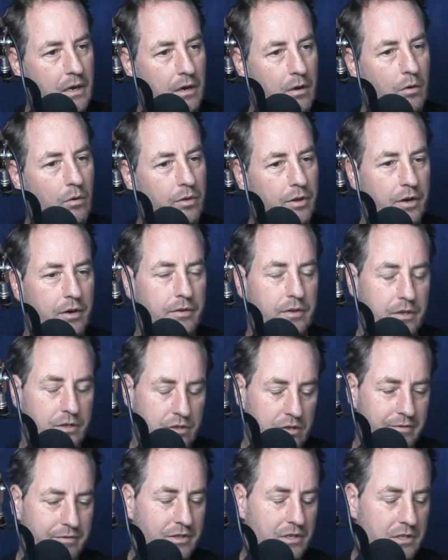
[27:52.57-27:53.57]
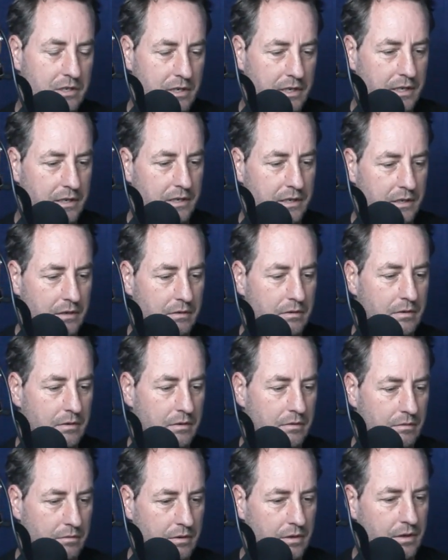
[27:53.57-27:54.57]
Although there's obviously the
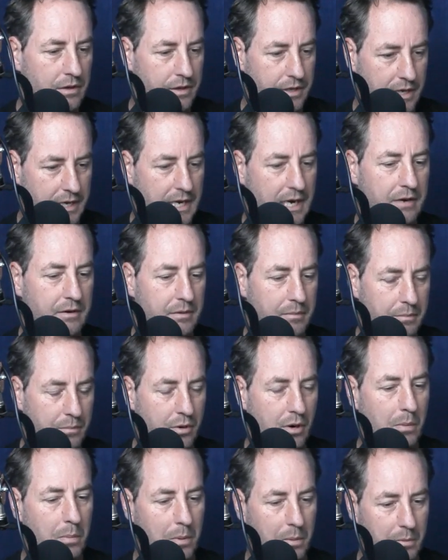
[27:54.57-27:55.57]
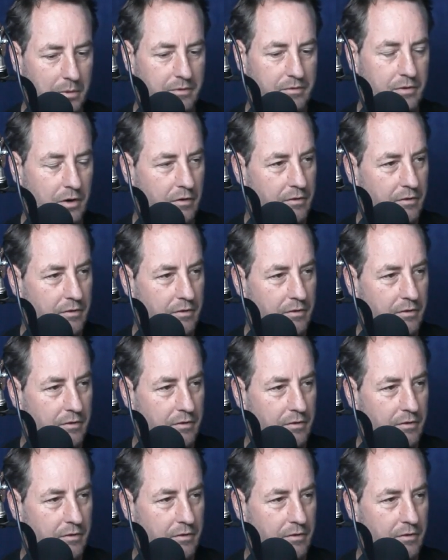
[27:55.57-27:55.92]
current problem of